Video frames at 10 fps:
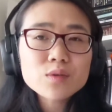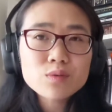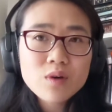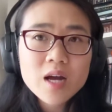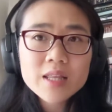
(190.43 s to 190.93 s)

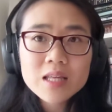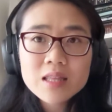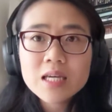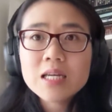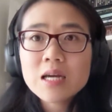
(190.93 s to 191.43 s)
rather
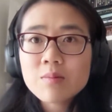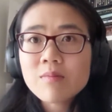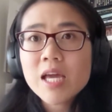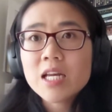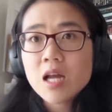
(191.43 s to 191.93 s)
than a
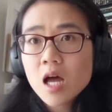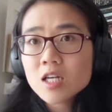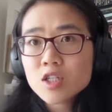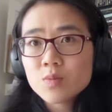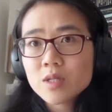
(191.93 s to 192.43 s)
main
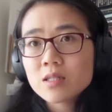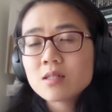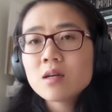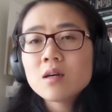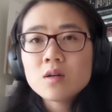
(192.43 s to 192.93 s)
argument,